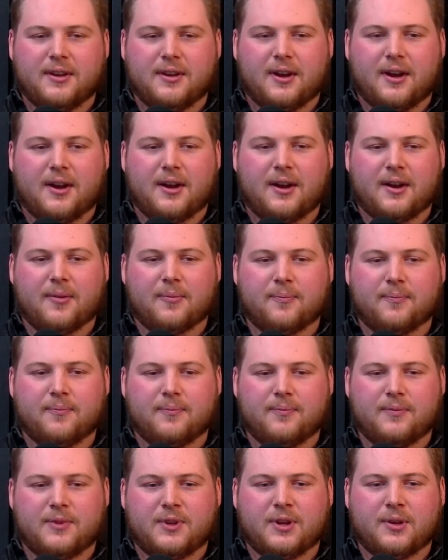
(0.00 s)

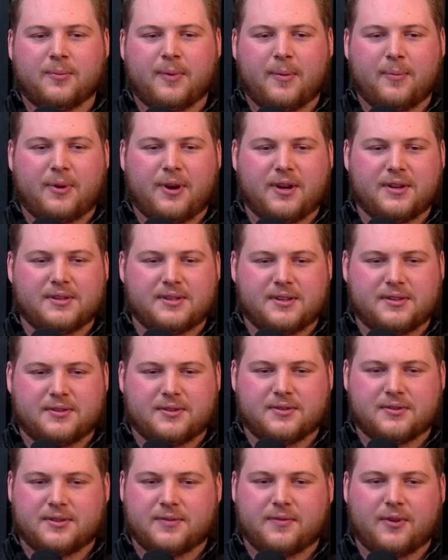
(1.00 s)
My
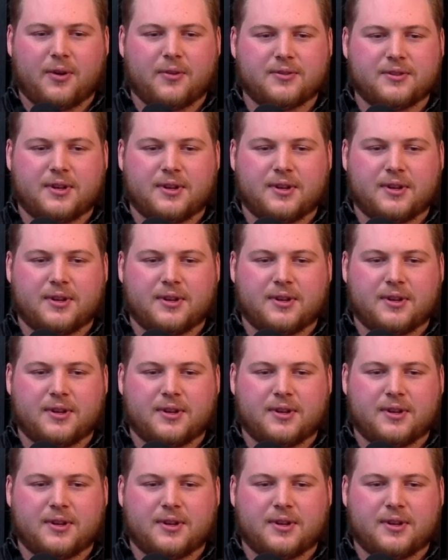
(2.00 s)
predecessors have all